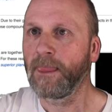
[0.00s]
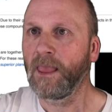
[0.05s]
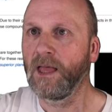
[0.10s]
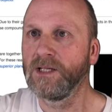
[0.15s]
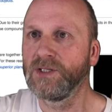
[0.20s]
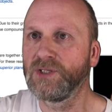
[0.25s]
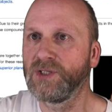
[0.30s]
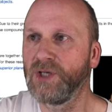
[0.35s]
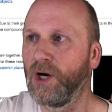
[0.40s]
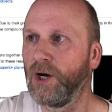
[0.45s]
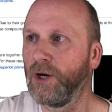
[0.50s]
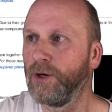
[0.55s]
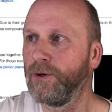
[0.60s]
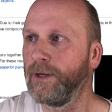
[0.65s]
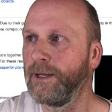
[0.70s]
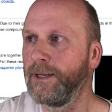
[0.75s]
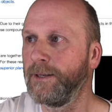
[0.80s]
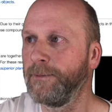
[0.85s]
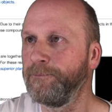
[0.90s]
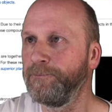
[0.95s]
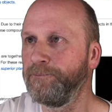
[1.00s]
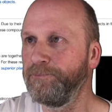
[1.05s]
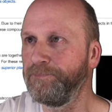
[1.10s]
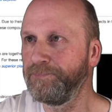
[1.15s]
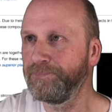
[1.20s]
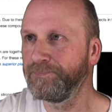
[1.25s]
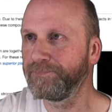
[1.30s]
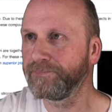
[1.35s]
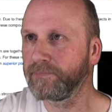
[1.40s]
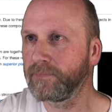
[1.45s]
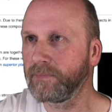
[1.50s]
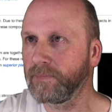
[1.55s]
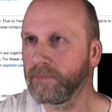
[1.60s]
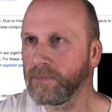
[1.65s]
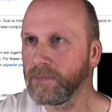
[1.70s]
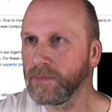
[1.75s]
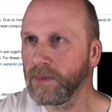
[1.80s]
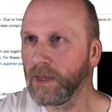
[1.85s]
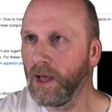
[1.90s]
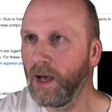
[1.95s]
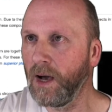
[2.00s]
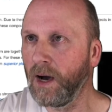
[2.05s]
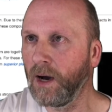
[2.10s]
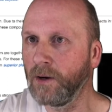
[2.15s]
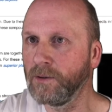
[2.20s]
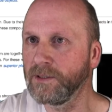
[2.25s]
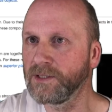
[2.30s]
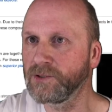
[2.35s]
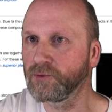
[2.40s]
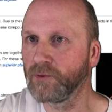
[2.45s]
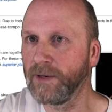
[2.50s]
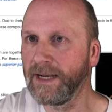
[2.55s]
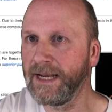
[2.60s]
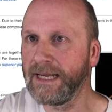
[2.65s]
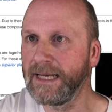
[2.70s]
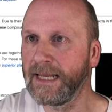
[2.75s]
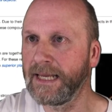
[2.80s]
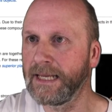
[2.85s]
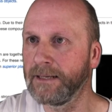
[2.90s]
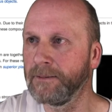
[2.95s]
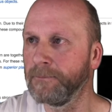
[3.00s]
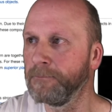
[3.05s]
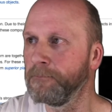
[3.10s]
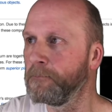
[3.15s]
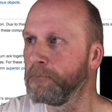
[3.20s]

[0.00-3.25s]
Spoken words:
So I was reading.